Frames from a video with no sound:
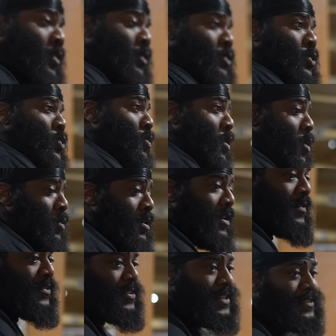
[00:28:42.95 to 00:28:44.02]
The new owner
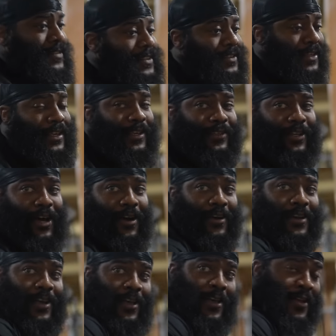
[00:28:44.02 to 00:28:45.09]
of TTD is out.
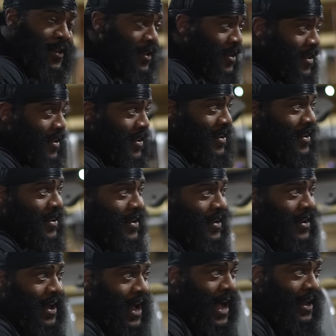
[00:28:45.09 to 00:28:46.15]

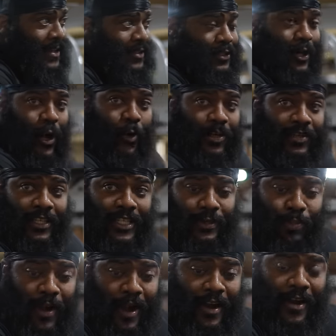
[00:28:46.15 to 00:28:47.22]
Haddy's code is
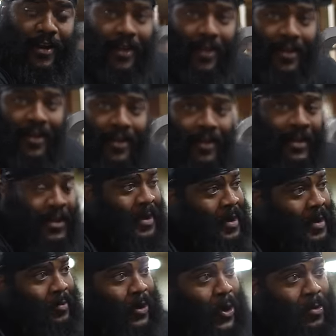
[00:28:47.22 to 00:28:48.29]
expired
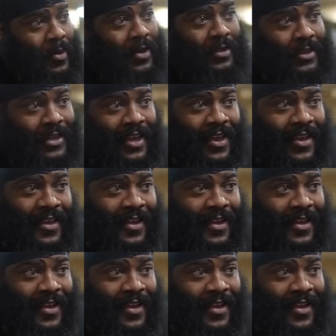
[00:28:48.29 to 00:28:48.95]
permanently.